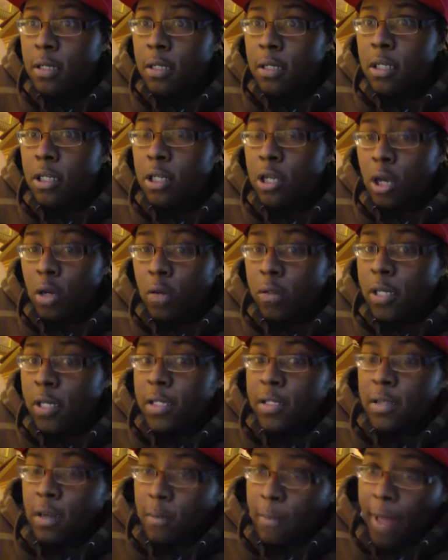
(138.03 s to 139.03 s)
you know,
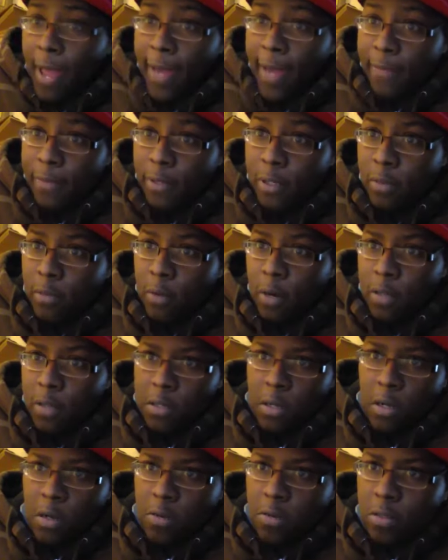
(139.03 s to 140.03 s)
get their MacBook worked
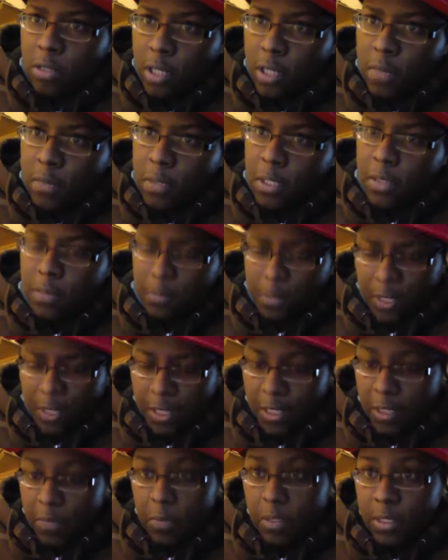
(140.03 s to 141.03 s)
on or something
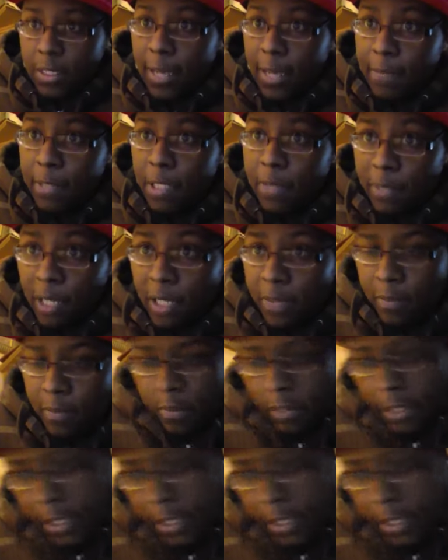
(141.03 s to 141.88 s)
because it was that many people